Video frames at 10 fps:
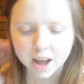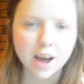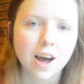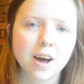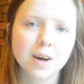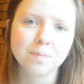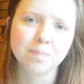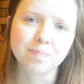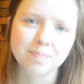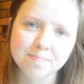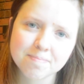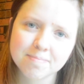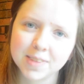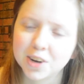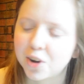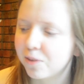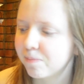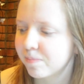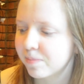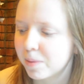You know,
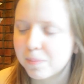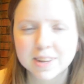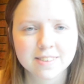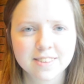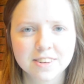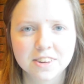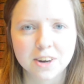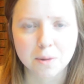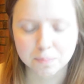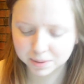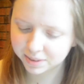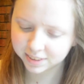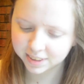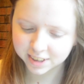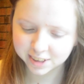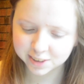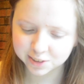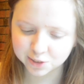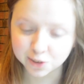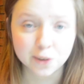mixing it up.
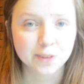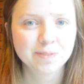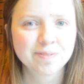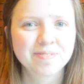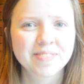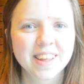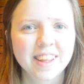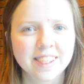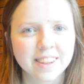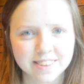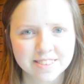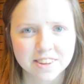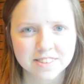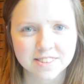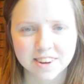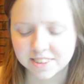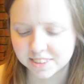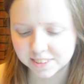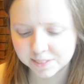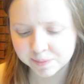So let's get
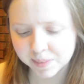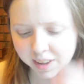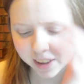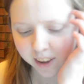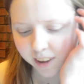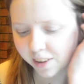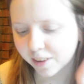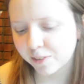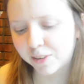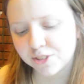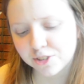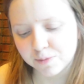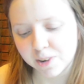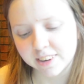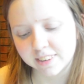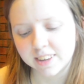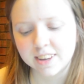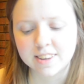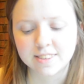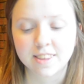started. Question 1
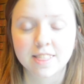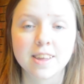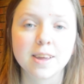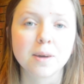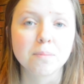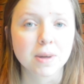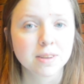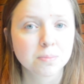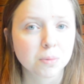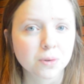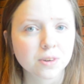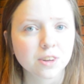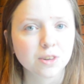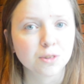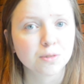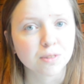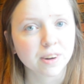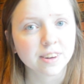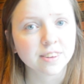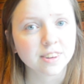is the best book you've
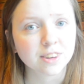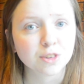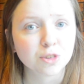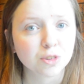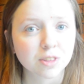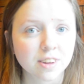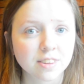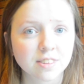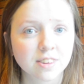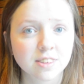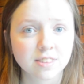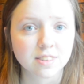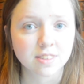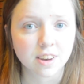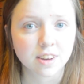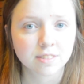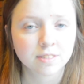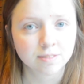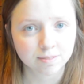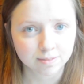read in 2016
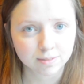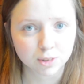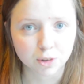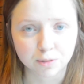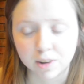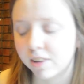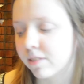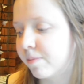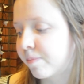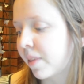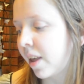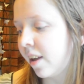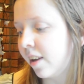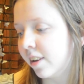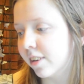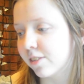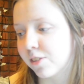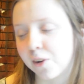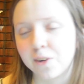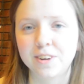so far.
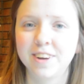So,